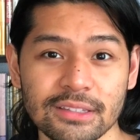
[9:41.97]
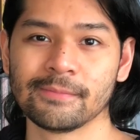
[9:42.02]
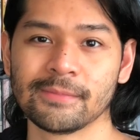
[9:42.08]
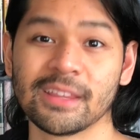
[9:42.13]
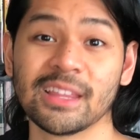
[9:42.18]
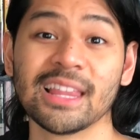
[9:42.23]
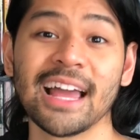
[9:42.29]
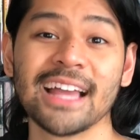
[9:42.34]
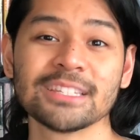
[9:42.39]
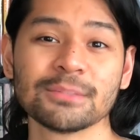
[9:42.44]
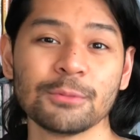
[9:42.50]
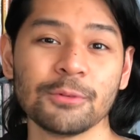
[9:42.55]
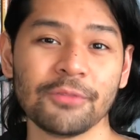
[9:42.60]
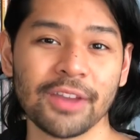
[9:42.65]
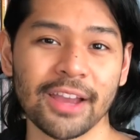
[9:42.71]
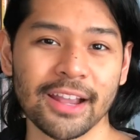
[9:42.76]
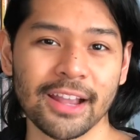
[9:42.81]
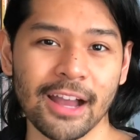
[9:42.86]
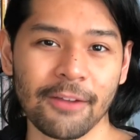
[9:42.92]
The last
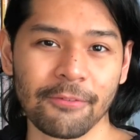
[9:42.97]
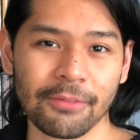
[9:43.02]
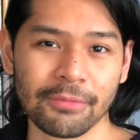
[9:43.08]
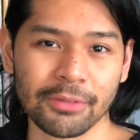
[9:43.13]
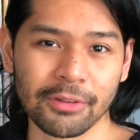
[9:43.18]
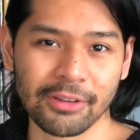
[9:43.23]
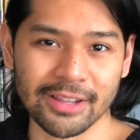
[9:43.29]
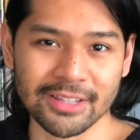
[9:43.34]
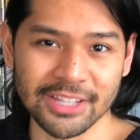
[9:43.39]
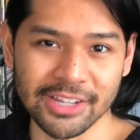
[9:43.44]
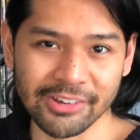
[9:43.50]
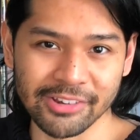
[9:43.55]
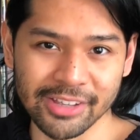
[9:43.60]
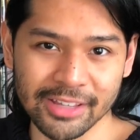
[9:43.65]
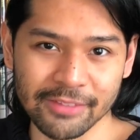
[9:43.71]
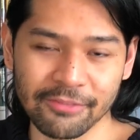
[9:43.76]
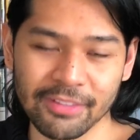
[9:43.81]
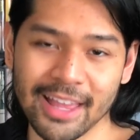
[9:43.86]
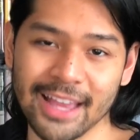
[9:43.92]
movie I got from the
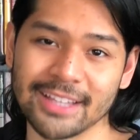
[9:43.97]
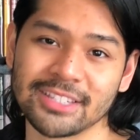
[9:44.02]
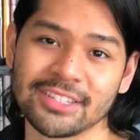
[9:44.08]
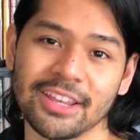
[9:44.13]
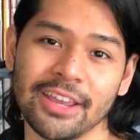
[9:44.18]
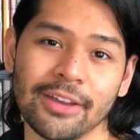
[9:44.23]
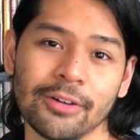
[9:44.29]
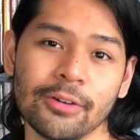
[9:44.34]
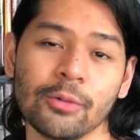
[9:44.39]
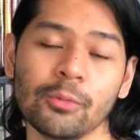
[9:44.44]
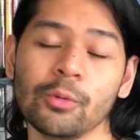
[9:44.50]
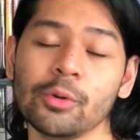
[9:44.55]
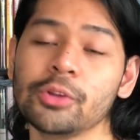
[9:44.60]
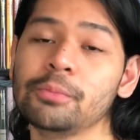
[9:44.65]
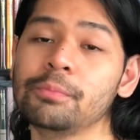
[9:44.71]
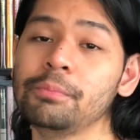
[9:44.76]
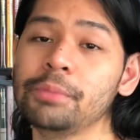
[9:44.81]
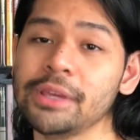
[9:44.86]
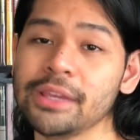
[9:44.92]
Criterion flash sale
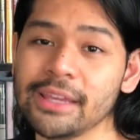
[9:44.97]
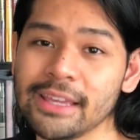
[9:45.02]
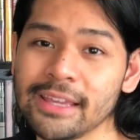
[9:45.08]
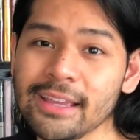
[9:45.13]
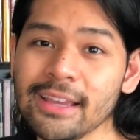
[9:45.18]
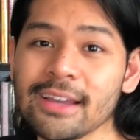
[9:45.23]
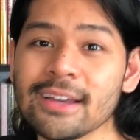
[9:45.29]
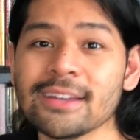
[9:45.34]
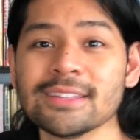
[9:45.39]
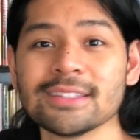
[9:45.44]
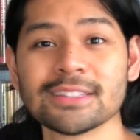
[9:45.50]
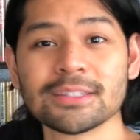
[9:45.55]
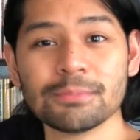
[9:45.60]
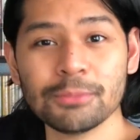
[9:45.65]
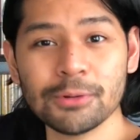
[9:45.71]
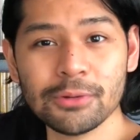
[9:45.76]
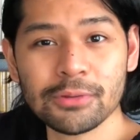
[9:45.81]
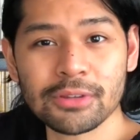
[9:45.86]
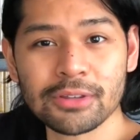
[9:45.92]
would be
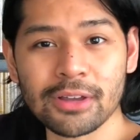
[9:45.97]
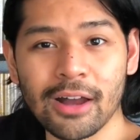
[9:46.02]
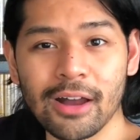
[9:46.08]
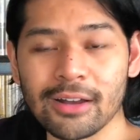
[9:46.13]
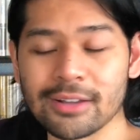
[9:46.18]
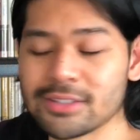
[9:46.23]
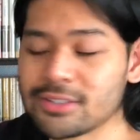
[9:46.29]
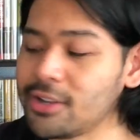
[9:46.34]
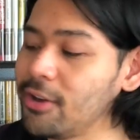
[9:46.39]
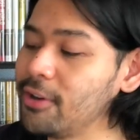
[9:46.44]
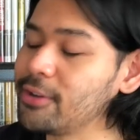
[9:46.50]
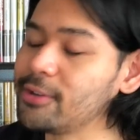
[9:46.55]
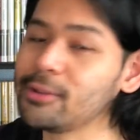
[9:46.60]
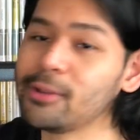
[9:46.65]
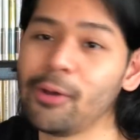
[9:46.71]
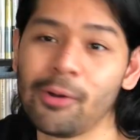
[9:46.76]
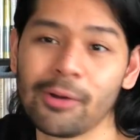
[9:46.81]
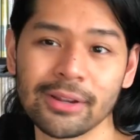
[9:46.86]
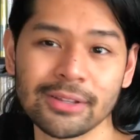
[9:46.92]
Smooth Talk, starring
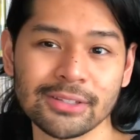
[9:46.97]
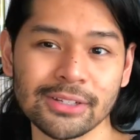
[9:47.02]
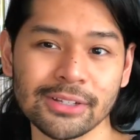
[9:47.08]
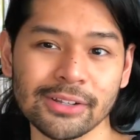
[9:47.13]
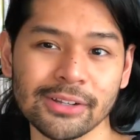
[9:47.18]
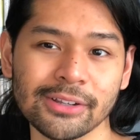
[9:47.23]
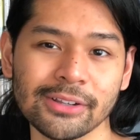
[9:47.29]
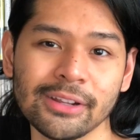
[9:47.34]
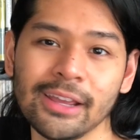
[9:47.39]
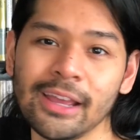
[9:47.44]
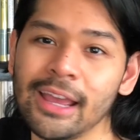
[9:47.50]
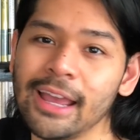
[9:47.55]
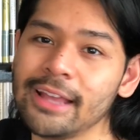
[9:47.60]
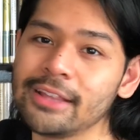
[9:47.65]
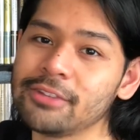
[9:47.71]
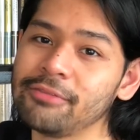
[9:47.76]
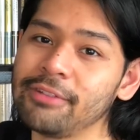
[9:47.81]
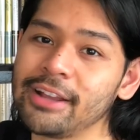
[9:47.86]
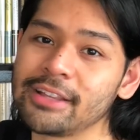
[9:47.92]
Laura Dern
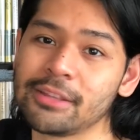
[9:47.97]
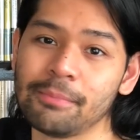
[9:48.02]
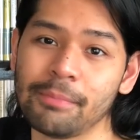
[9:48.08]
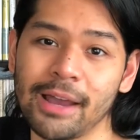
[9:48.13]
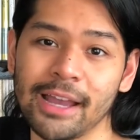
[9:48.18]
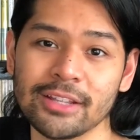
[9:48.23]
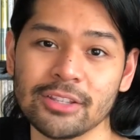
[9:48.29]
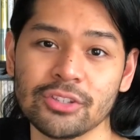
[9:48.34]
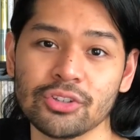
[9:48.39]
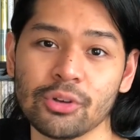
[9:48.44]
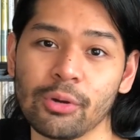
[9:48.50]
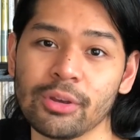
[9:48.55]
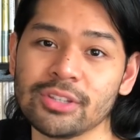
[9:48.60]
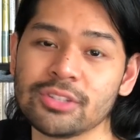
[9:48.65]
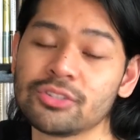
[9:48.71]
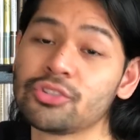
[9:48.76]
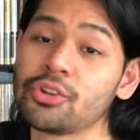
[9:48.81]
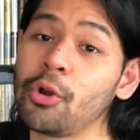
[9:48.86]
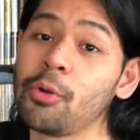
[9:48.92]
and directed by
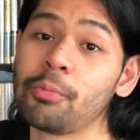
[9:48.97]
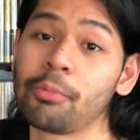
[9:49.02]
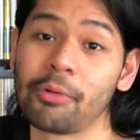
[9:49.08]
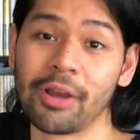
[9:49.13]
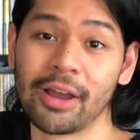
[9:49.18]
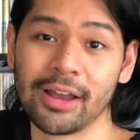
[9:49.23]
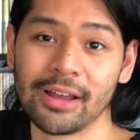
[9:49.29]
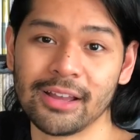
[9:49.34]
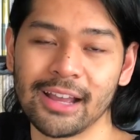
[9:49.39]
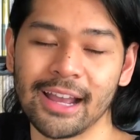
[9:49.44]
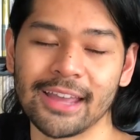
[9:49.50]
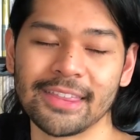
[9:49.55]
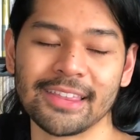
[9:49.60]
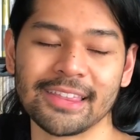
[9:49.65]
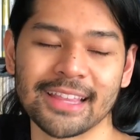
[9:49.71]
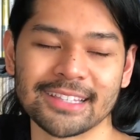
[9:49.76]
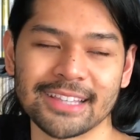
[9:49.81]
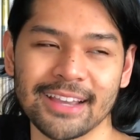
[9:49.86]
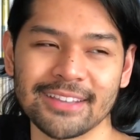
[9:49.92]
Joyce Chopra. I think
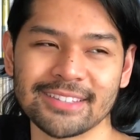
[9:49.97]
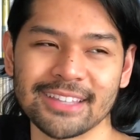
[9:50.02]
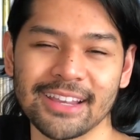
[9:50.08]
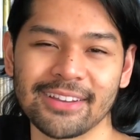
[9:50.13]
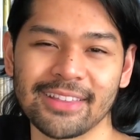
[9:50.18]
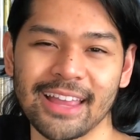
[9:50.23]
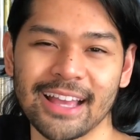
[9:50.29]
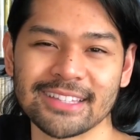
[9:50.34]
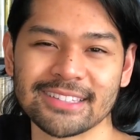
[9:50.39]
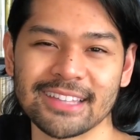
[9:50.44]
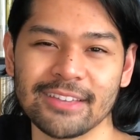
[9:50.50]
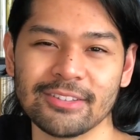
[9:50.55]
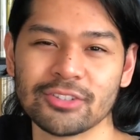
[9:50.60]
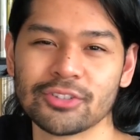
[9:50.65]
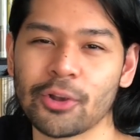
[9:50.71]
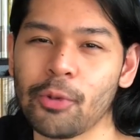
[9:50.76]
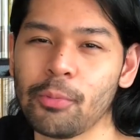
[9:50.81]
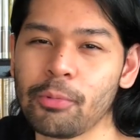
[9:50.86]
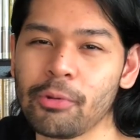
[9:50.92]
that's how you say her last name.
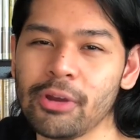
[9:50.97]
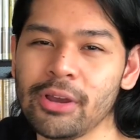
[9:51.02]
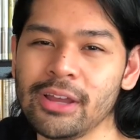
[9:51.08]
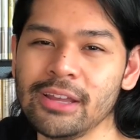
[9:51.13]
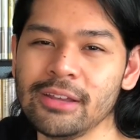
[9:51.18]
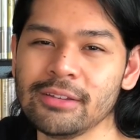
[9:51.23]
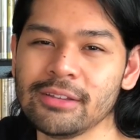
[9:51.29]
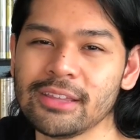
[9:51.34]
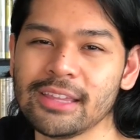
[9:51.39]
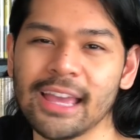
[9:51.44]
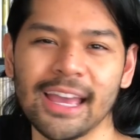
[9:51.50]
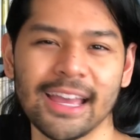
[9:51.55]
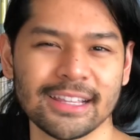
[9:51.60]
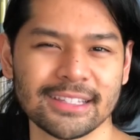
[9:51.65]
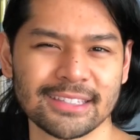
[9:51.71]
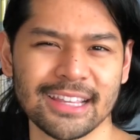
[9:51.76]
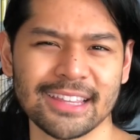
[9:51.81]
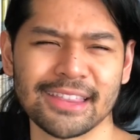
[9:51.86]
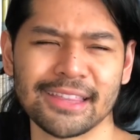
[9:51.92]
Chopra?
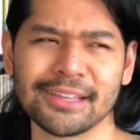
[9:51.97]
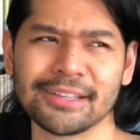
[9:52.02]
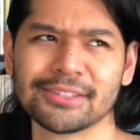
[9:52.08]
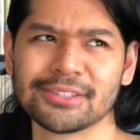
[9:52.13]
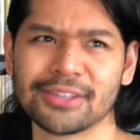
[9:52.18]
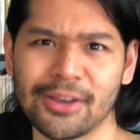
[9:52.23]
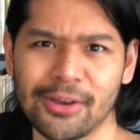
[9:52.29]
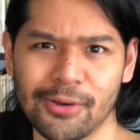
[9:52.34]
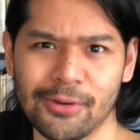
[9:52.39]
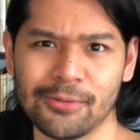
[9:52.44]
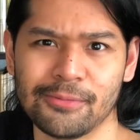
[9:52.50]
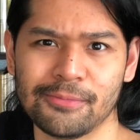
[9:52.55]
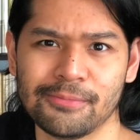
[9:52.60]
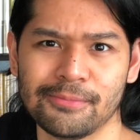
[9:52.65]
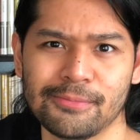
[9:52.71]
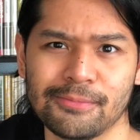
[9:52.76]
Yes, I think so.